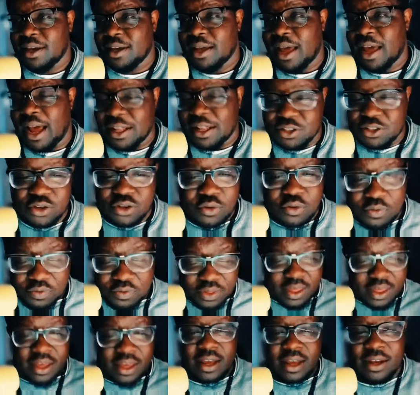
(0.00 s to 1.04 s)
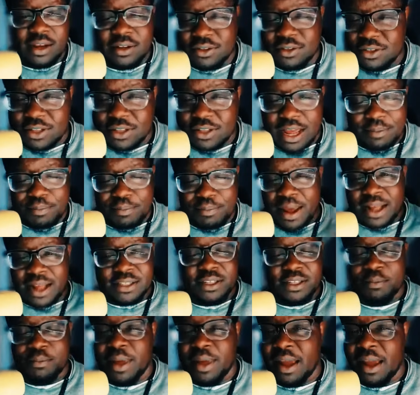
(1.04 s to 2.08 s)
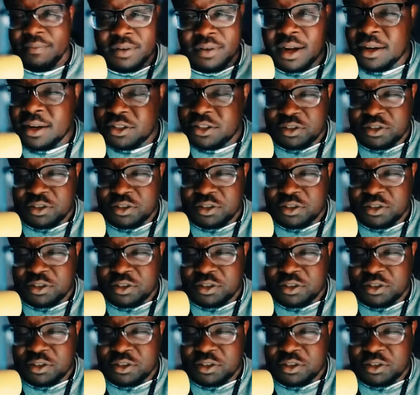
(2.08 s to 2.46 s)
And so things that Patsy may have done,